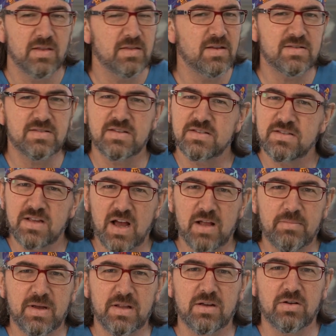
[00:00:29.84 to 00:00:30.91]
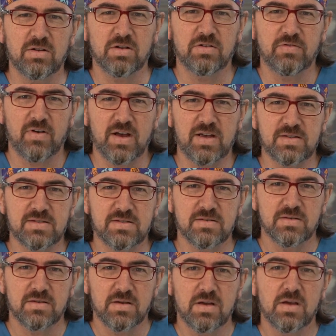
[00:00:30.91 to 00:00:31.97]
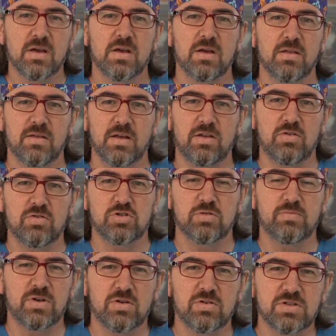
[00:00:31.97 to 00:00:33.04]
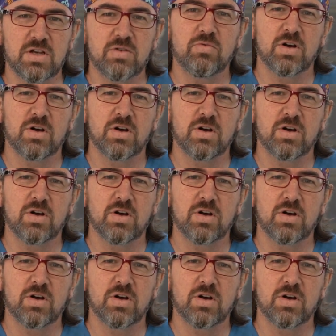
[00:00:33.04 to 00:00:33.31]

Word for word: This is not medical advice that you should be using.